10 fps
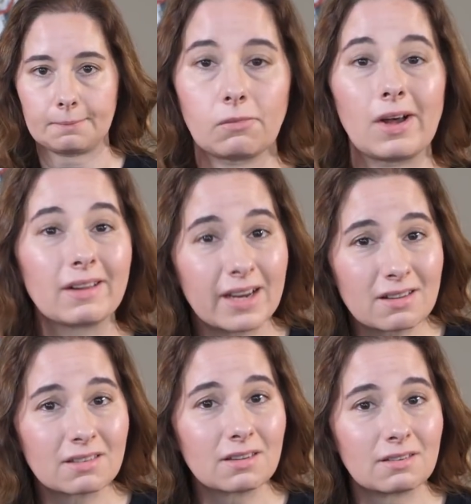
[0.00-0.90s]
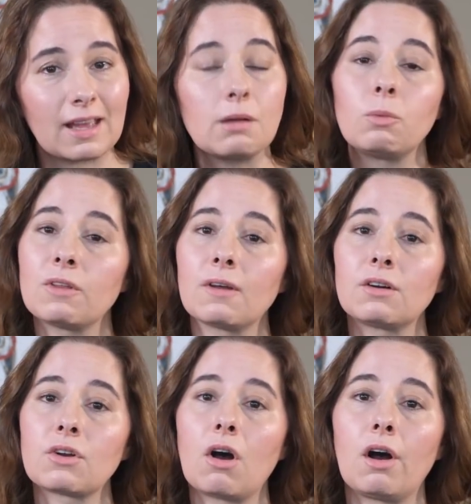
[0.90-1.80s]
Well, it's the same with
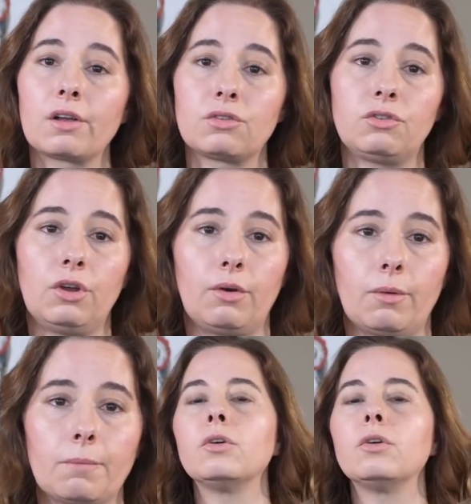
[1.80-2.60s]
our dogs too.